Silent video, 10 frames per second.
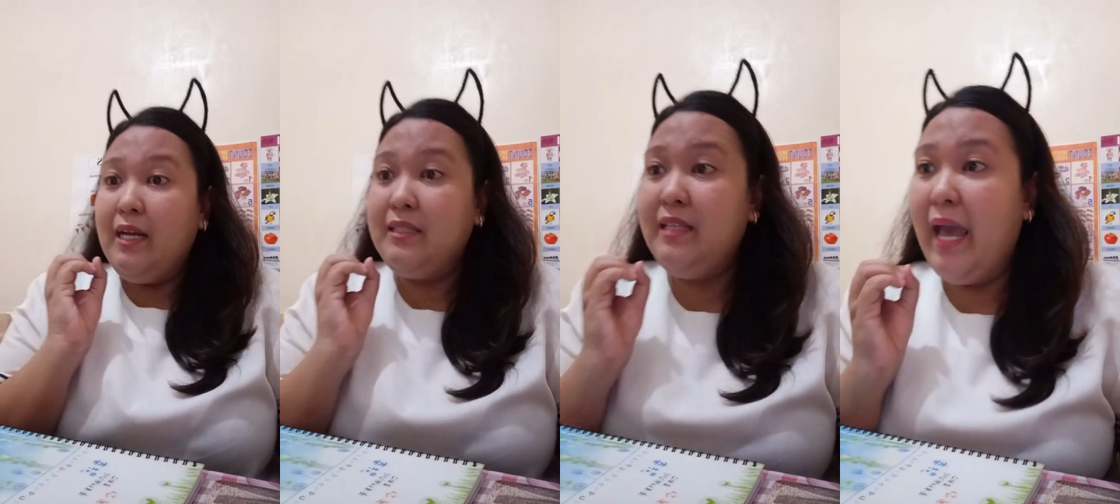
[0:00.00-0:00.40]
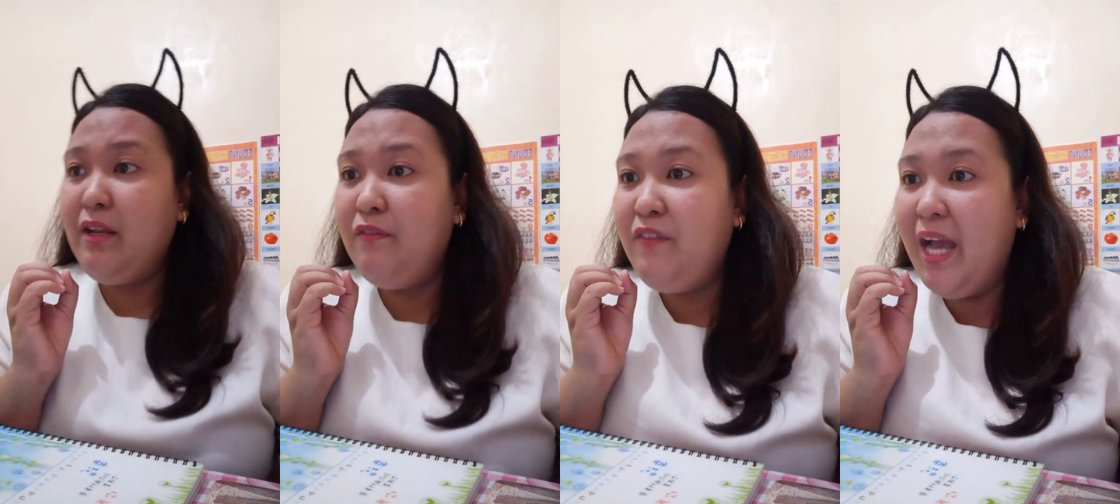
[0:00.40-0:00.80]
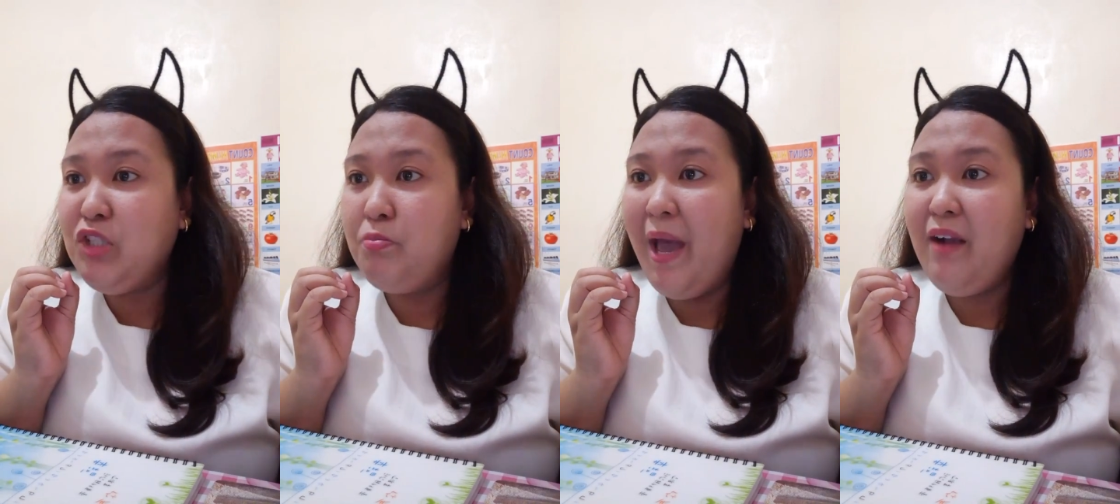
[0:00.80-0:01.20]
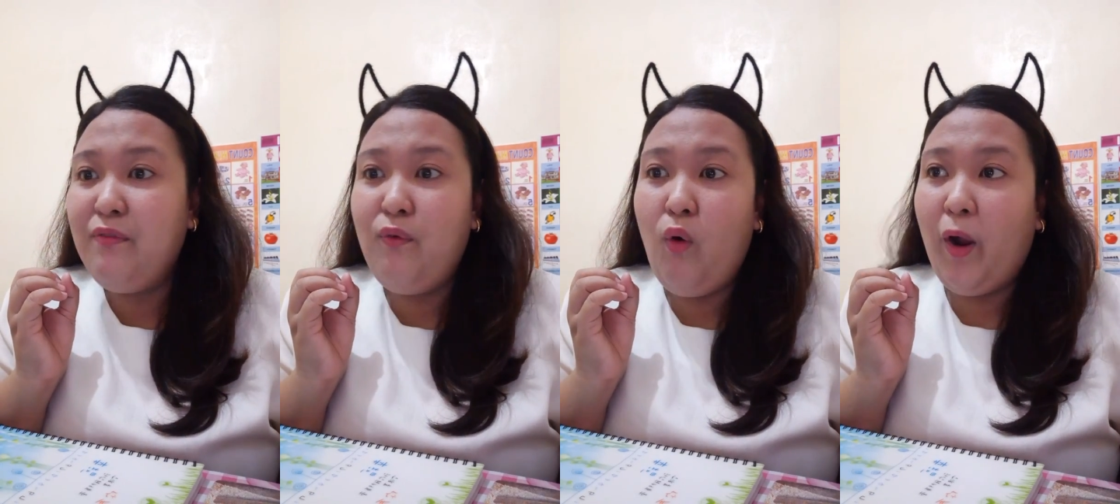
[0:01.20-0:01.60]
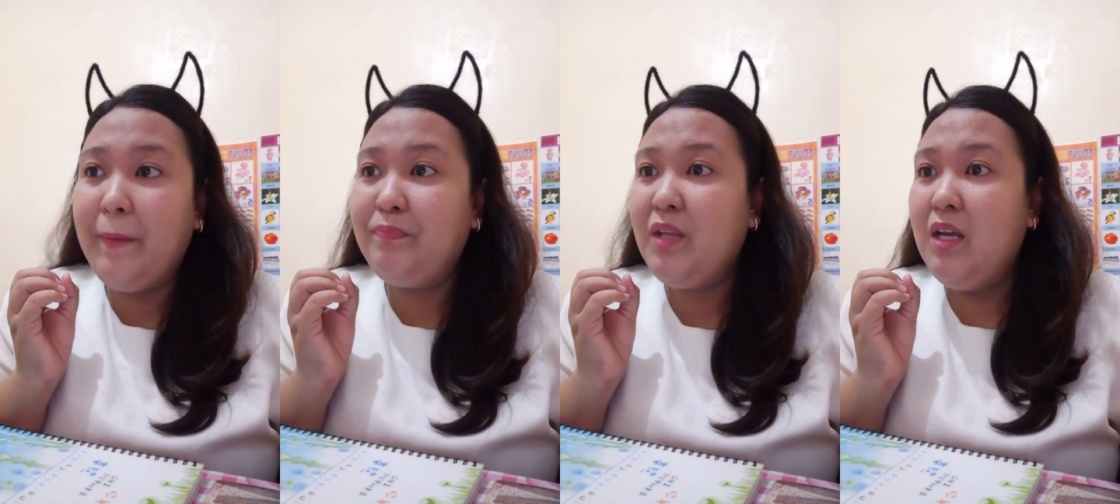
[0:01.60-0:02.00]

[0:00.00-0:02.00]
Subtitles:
That's the end of flashback for